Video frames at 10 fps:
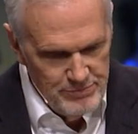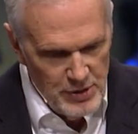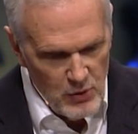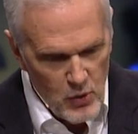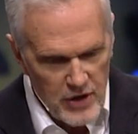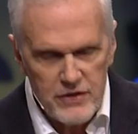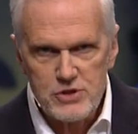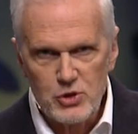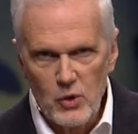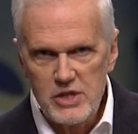But one of the
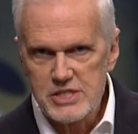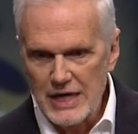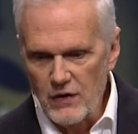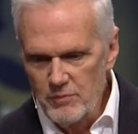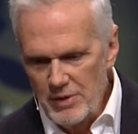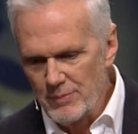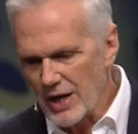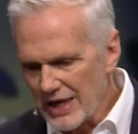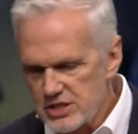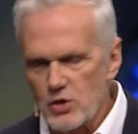toys that I remember,
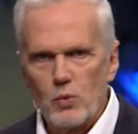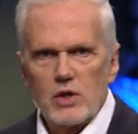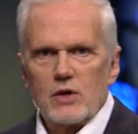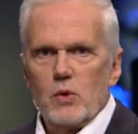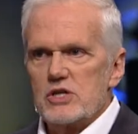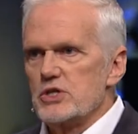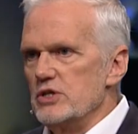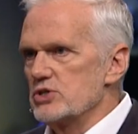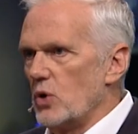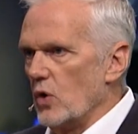I guess it really wasn't
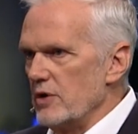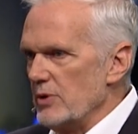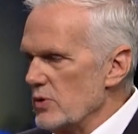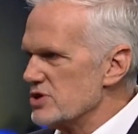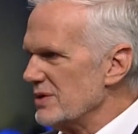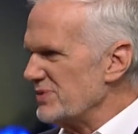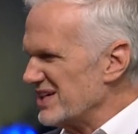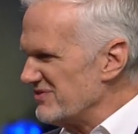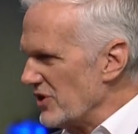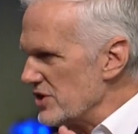a toy, but it was
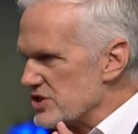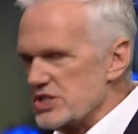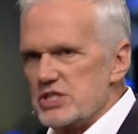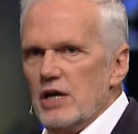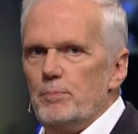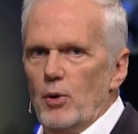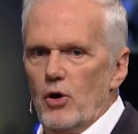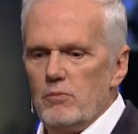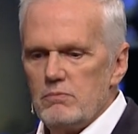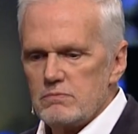something very
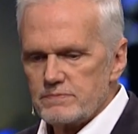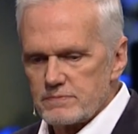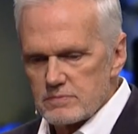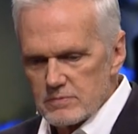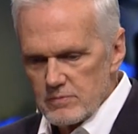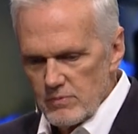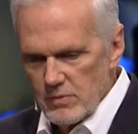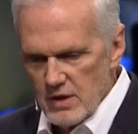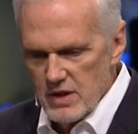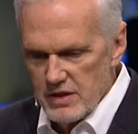simple
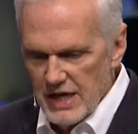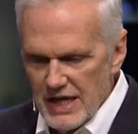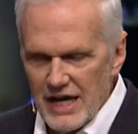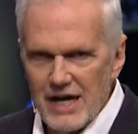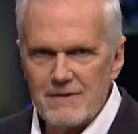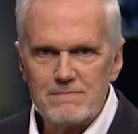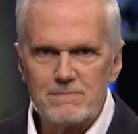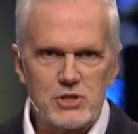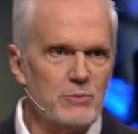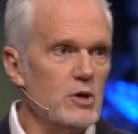that uh,
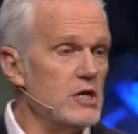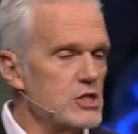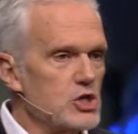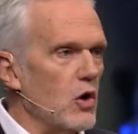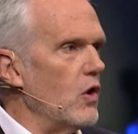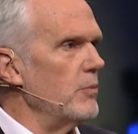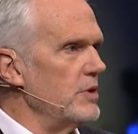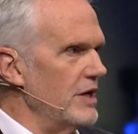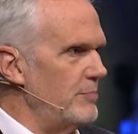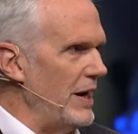someone had told
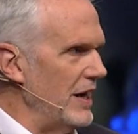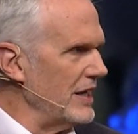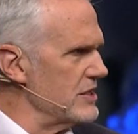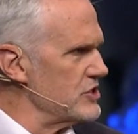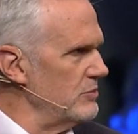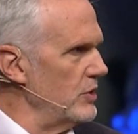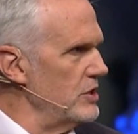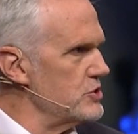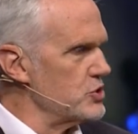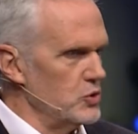me about. I guess someone
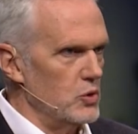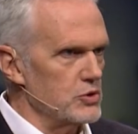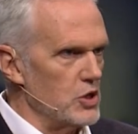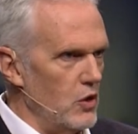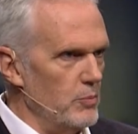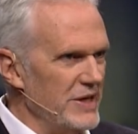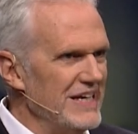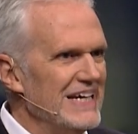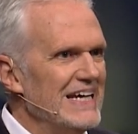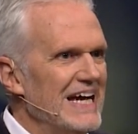at school told me,
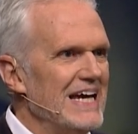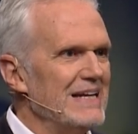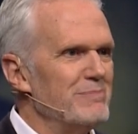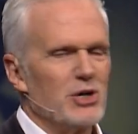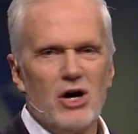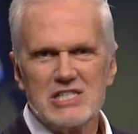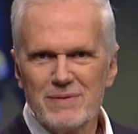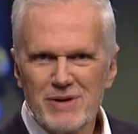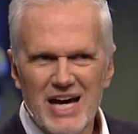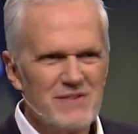and because
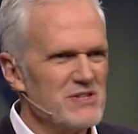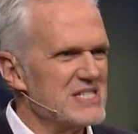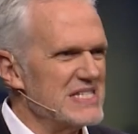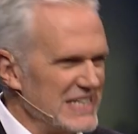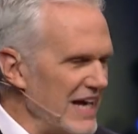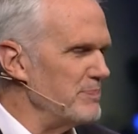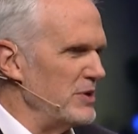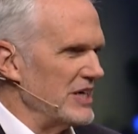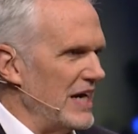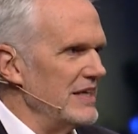I'm kind of a
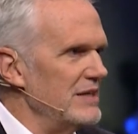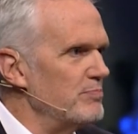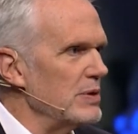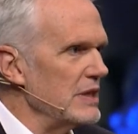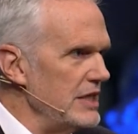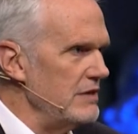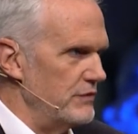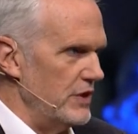skeptic, I didn't believe